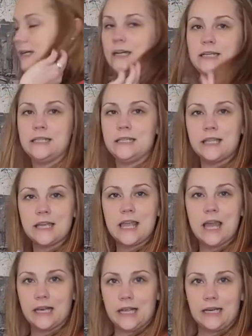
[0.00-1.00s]
I didn't think
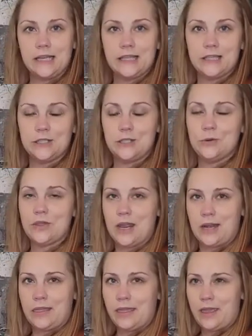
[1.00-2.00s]
had anything to do with
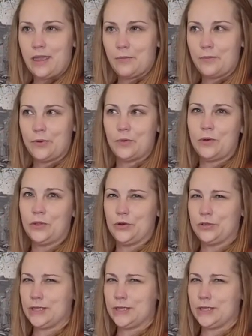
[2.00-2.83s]
anything, but when they're